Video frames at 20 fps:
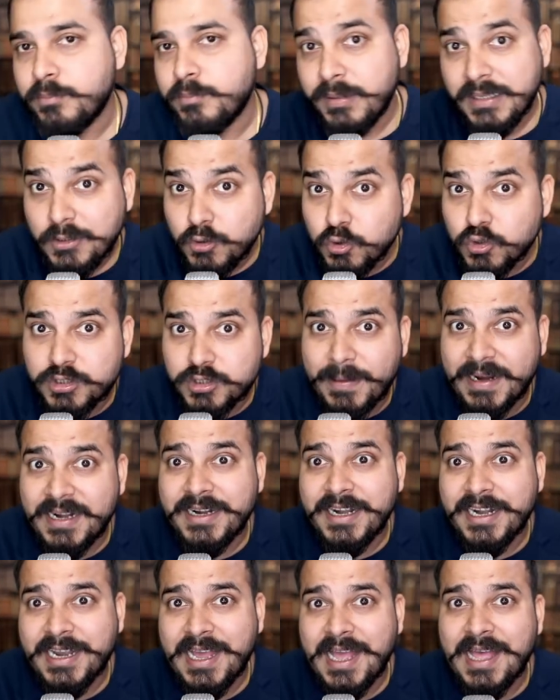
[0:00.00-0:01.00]
be used by
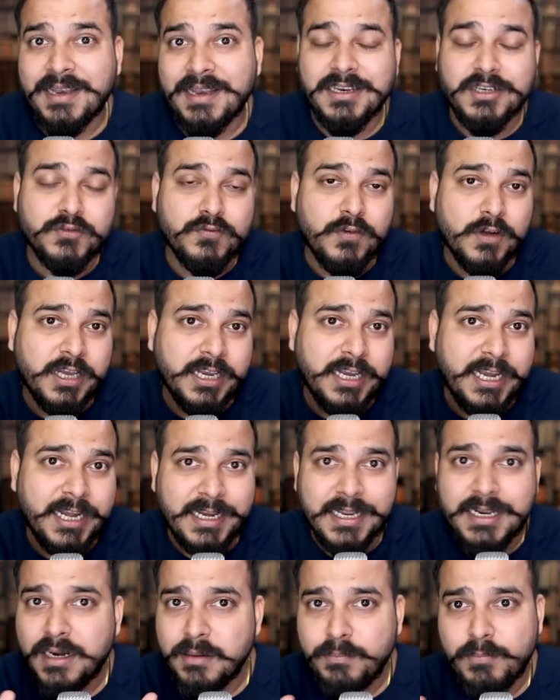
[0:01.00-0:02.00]
a data analyst for creating